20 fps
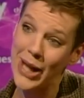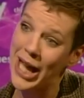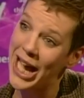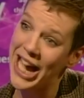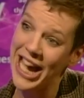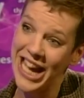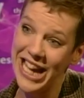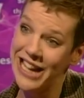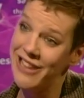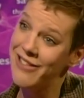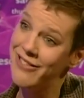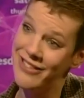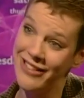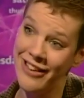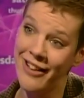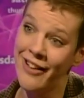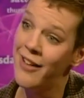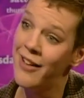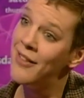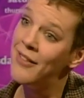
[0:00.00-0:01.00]
that
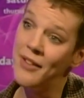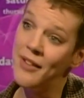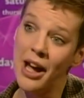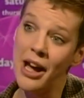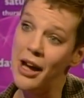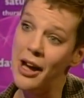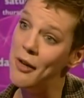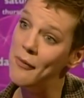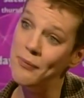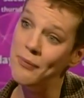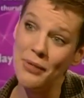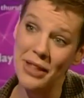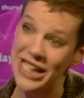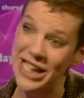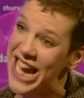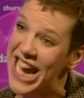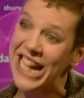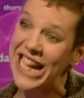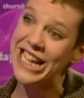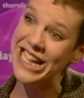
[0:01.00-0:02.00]
into the
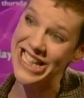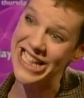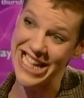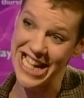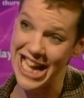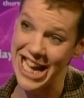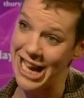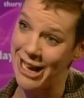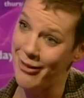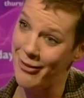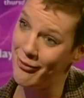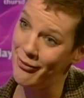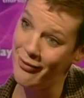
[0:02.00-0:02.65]
negative.